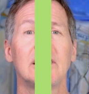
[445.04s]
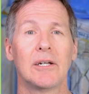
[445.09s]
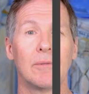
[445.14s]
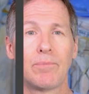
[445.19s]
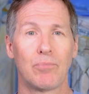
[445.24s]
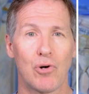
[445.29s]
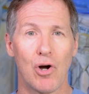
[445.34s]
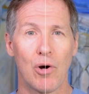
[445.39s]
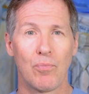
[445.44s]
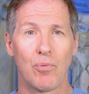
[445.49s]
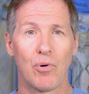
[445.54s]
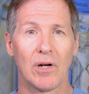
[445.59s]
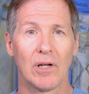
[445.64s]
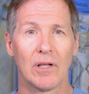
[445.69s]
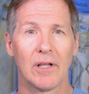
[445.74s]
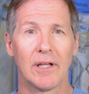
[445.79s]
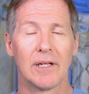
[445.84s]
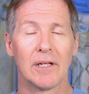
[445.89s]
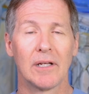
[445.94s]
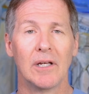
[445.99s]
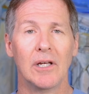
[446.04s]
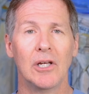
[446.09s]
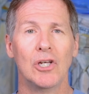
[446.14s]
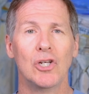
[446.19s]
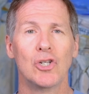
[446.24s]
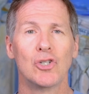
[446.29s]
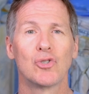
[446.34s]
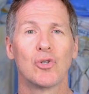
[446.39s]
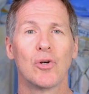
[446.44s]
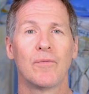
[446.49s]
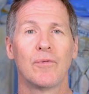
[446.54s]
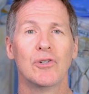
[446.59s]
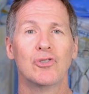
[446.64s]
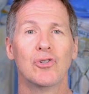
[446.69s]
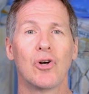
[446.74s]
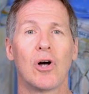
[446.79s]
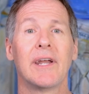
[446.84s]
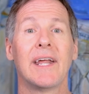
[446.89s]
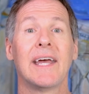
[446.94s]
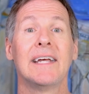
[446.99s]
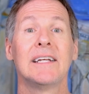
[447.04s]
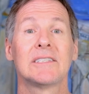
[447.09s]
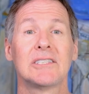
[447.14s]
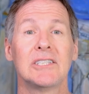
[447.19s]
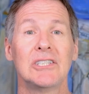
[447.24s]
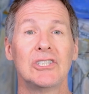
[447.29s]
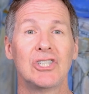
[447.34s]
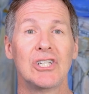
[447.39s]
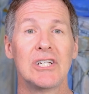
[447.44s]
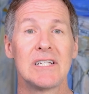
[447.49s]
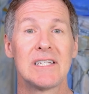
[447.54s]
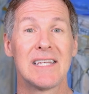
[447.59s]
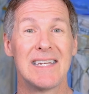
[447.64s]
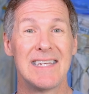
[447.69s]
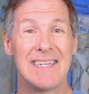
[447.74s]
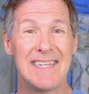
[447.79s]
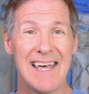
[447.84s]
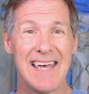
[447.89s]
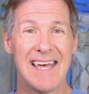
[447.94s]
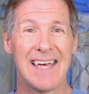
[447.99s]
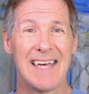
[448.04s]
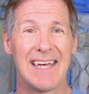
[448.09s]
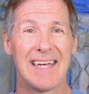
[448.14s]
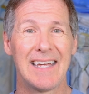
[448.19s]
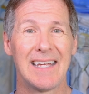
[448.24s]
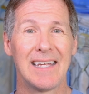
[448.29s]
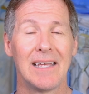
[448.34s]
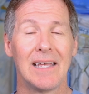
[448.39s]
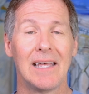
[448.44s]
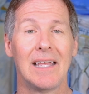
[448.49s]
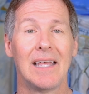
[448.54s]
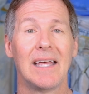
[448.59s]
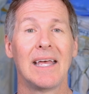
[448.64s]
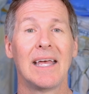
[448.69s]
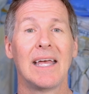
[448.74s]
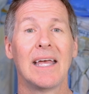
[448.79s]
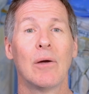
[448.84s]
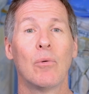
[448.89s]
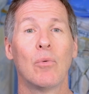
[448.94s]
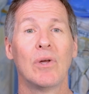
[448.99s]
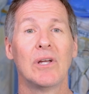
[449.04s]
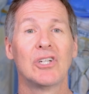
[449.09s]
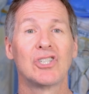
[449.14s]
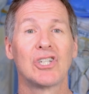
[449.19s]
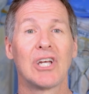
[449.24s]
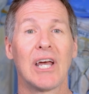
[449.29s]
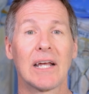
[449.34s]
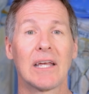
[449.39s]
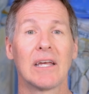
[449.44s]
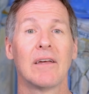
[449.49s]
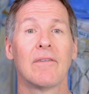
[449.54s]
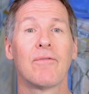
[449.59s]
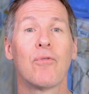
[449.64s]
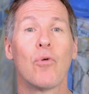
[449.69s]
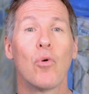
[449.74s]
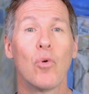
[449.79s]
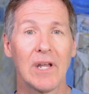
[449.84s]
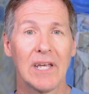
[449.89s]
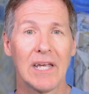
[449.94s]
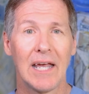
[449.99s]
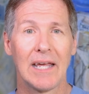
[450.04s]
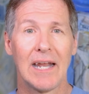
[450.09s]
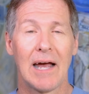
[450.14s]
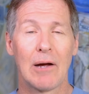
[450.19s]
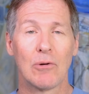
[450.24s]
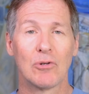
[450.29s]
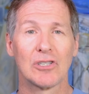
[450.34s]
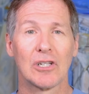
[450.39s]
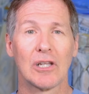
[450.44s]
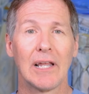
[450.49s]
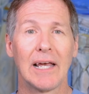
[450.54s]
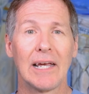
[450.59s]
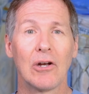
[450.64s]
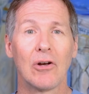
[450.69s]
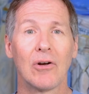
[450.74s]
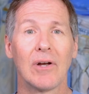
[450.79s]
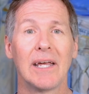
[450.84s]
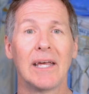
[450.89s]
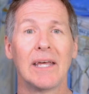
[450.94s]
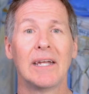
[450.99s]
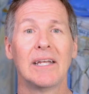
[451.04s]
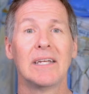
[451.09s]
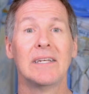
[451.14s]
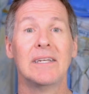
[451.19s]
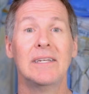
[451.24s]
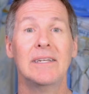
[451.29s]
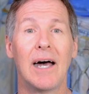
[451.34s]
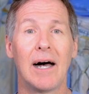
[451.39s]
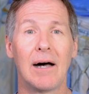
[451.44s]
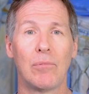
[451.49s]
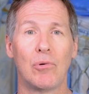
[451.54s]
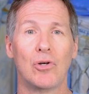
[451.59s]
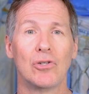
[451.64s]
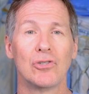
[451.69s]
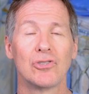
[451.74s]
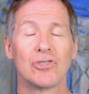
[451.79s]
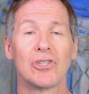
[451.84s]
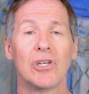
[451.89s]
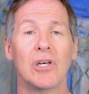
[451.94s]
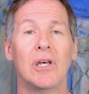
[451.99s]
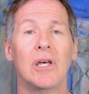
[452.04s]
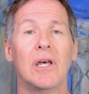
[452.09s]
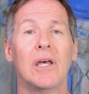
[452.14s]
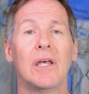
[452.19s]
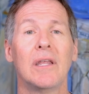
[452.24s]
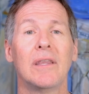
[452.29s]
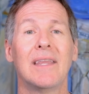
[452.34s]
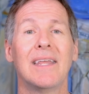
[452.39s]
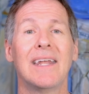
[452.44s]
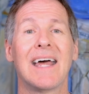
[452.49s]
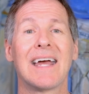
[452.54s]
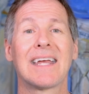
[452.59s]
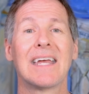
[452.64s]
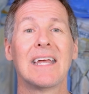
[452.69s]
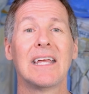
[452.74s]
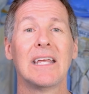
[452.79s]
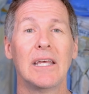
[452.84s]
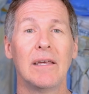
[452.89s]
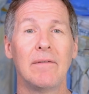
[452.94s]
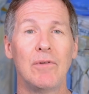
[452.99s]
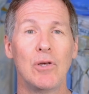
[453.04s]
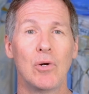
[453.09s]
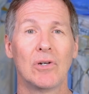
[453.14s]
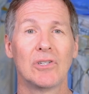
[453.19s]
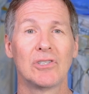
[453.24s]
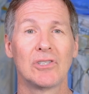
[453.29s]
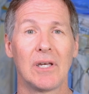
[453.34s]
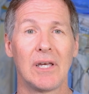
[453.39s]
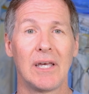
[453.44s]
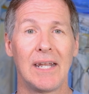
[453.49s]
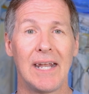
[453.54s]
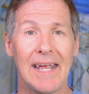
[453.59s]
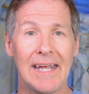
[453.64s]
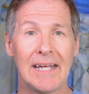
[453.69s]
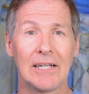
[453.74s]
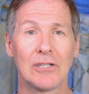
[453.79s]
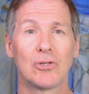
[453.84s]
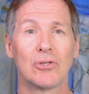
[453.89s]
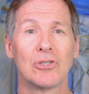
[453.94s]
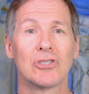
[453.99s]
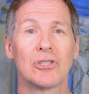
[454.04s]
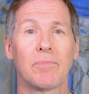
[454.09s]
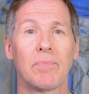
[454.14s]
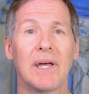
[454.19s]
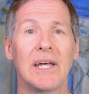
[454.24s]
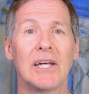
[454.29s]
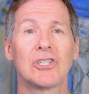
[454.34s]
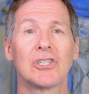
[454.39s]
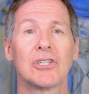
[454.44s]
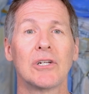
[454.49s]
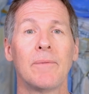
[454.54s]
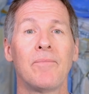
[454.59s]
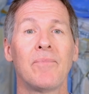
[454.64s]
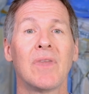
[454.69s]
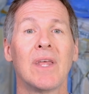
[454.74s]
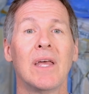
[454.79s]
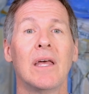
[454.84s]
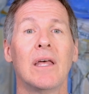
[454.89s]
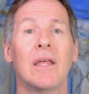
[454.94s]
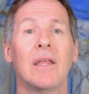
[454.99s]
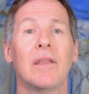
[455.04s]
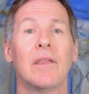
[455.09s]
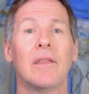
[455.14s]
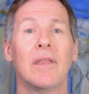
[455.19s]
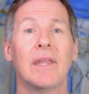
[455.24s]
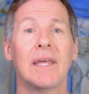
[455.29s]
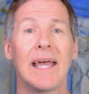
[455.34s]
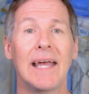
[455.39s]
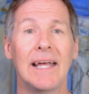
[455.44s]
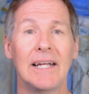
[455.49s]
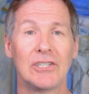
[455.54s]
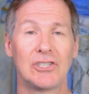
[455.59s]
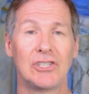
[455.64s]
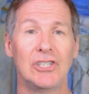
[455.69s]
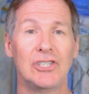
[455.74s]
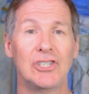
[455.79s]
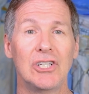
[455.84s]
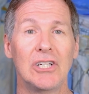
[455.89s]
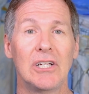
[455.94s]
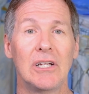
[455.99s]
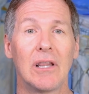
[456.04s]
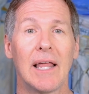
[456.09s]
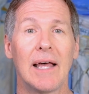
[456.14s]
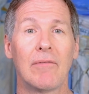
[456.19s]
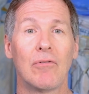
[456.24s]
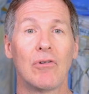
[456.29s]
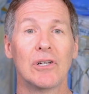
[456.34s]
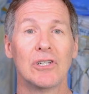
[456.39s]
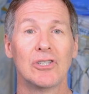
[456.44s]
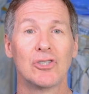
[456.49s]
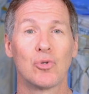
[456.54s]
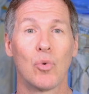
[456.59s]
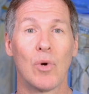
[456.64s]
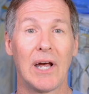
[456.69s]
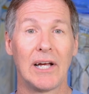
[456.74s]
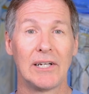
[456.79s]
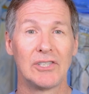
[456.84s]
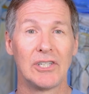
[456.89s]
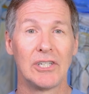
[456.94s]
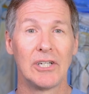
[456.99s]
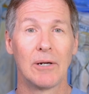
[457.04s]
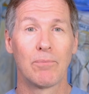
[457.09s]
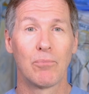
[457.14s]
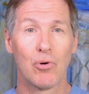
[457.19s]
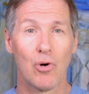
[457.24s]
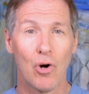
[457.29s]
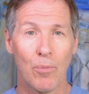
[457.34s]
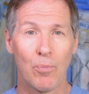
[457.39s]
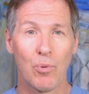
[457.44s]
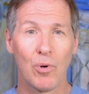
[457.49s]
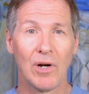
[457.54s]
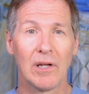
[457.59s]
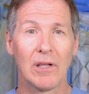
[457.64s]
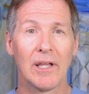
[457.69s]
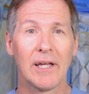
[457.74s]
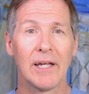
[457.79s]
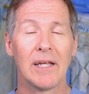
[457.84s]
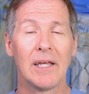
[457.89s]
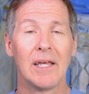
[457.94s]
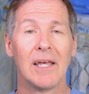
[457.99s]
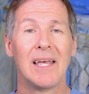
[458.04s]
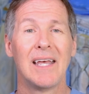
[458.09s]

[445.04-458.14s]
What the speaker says: appropriately. So if we draw an HCG today and we check it 48 hours later and it doubles, then I can give you an answer as a patient. The HCG level is rising appropriately,